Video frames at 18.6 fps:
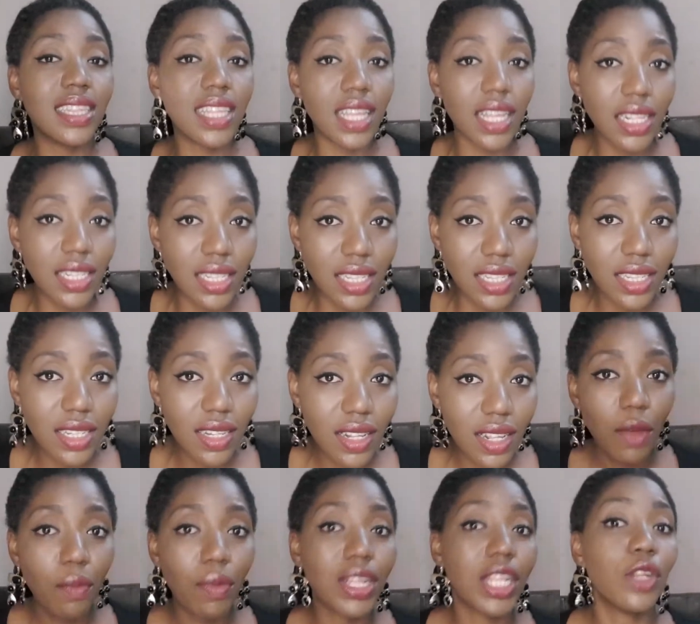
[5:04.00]
this,
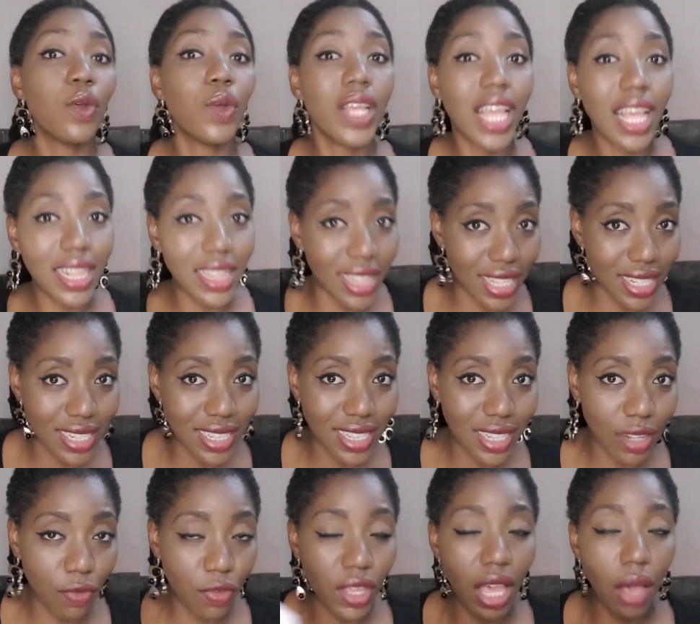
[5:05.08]
but they don't get this.
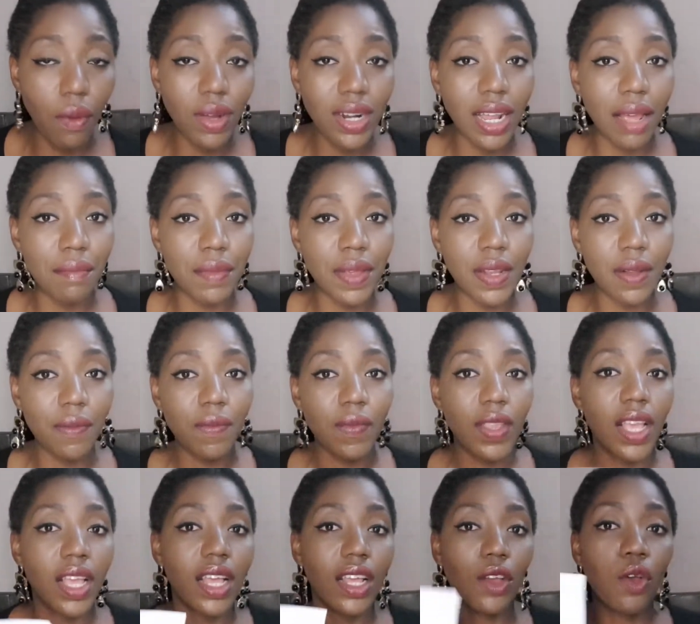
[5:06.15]
If you get what I mean,
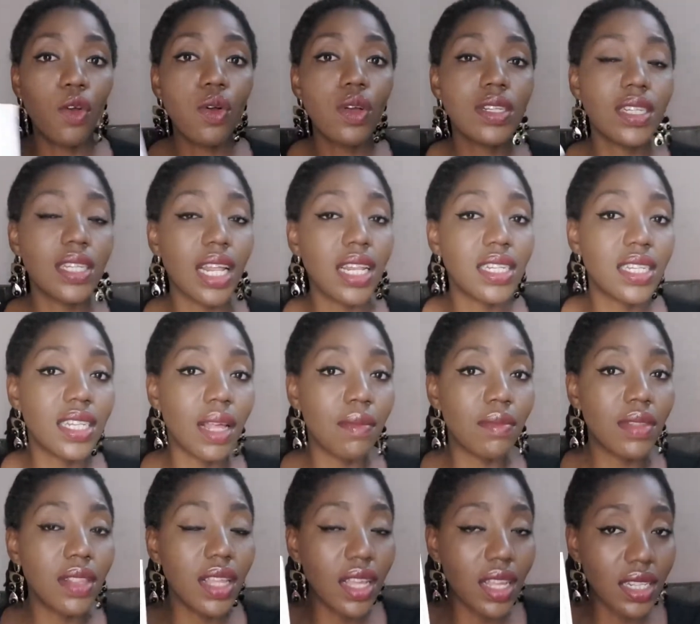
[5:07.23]
Google sends
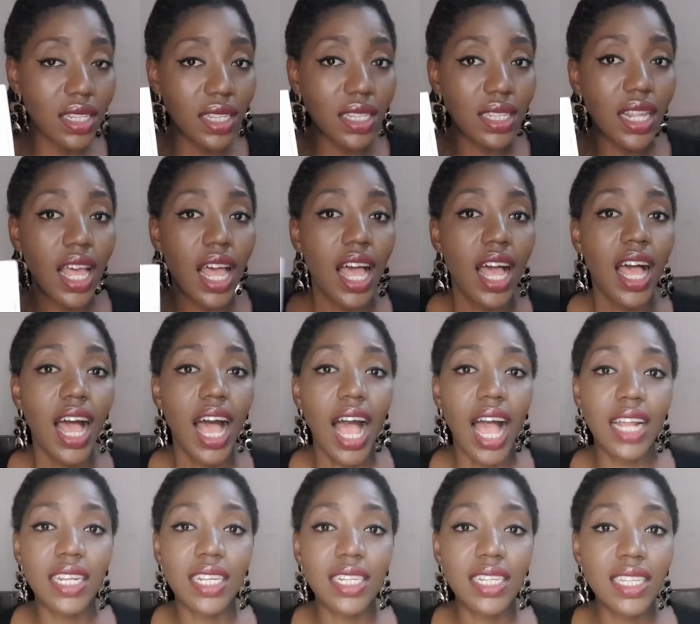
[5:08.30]
them this
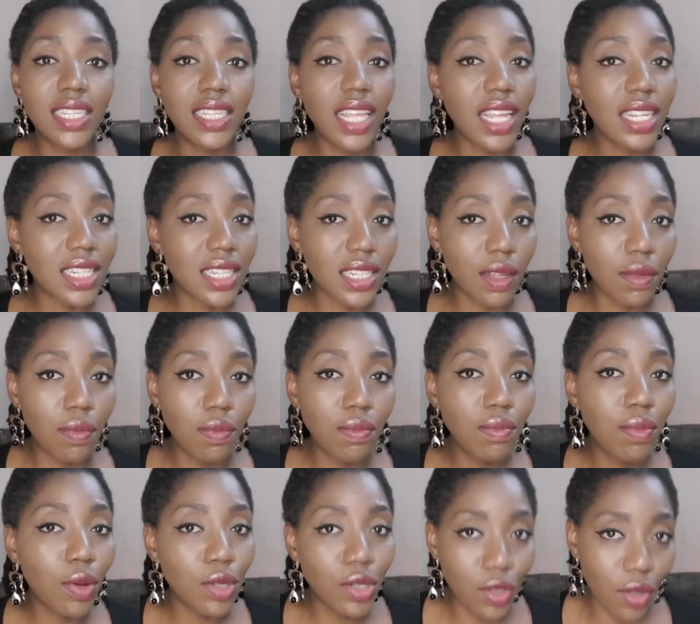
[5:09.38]
and it stays in the
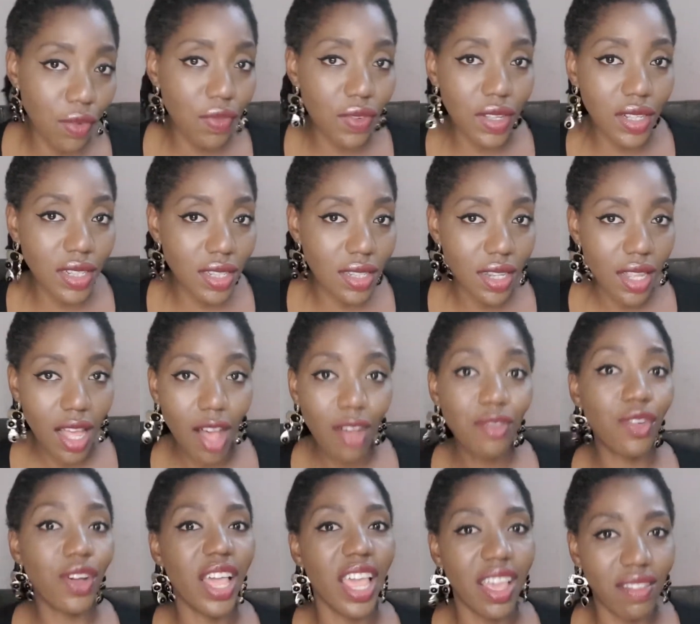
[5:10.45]
post office
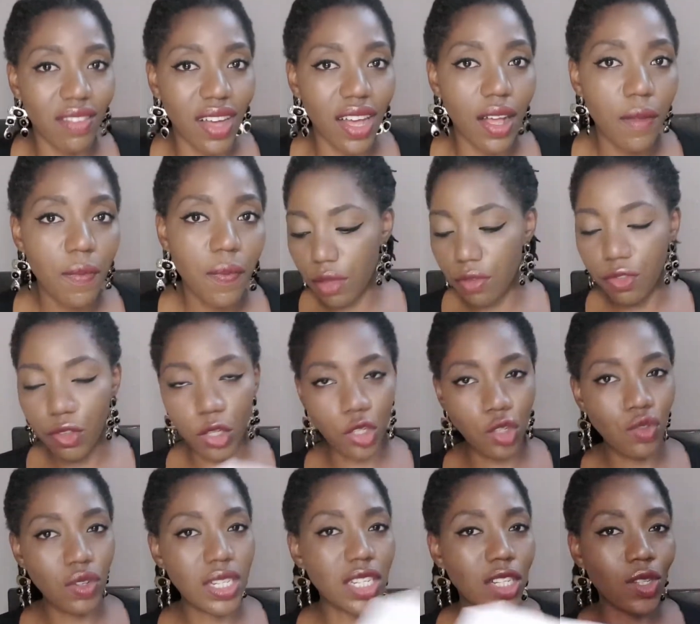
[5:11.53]
forever. If your
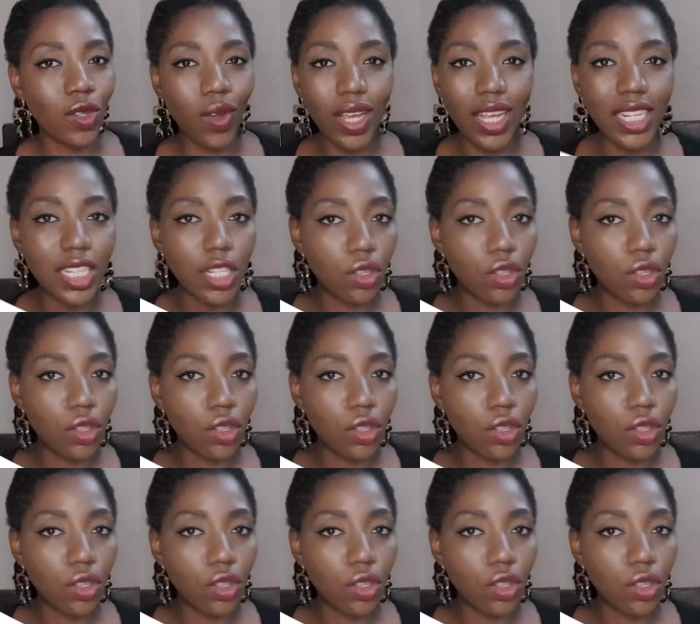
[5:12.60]
street is not easy